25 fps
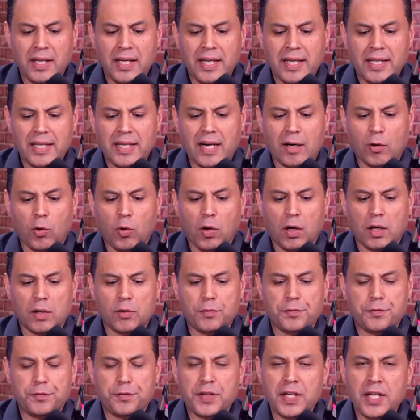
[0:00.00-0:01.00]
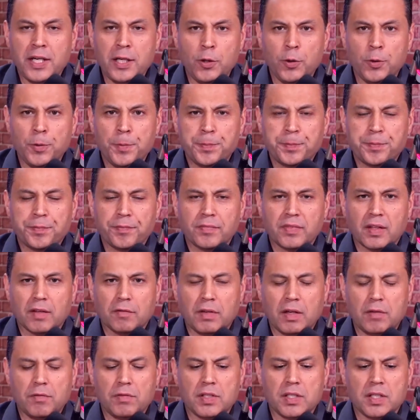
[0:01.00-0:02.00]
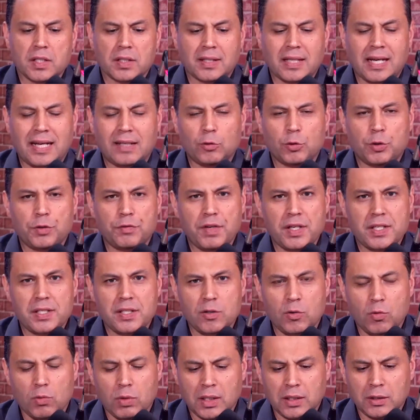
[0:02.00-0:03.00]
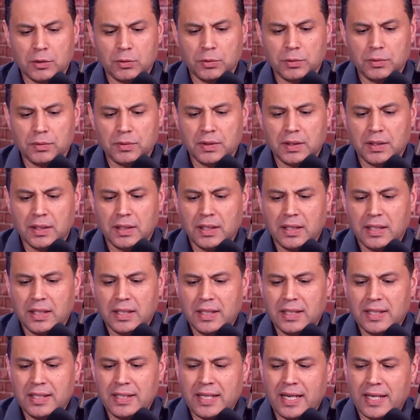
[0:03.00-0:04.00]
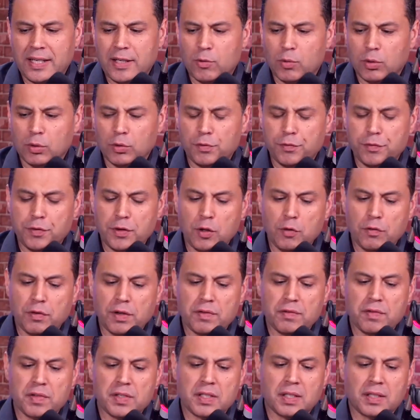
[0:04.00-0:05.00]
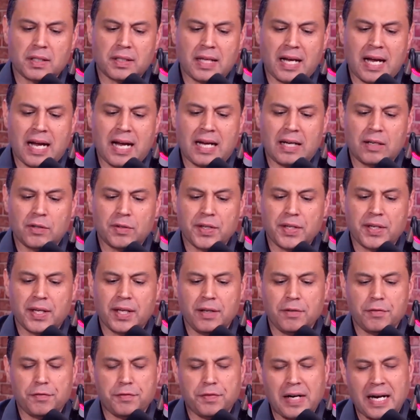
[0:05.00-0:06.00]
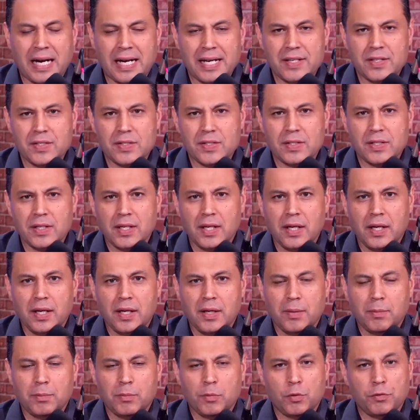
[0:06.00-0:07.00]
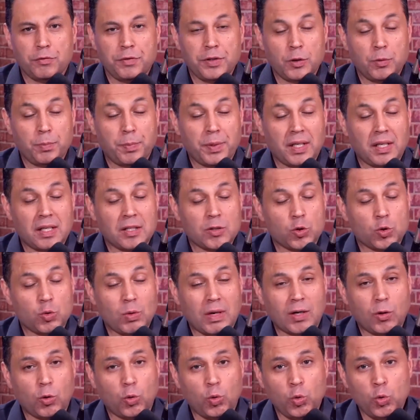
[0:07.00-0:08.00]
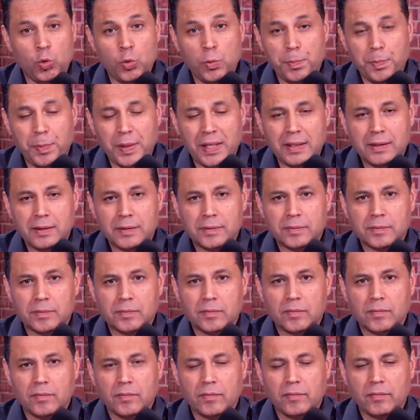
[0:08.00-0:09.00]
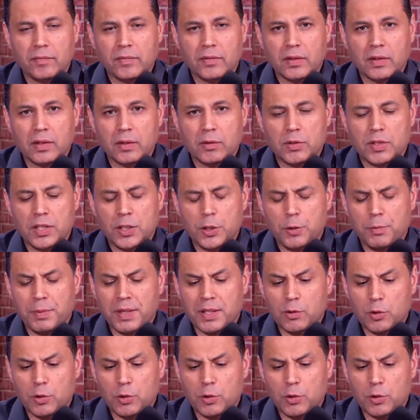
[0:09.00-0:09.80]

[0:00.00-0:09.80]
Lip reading: with another woman, and the child comes to visit the father time to time, and when the child comes to visit the father, what does he do?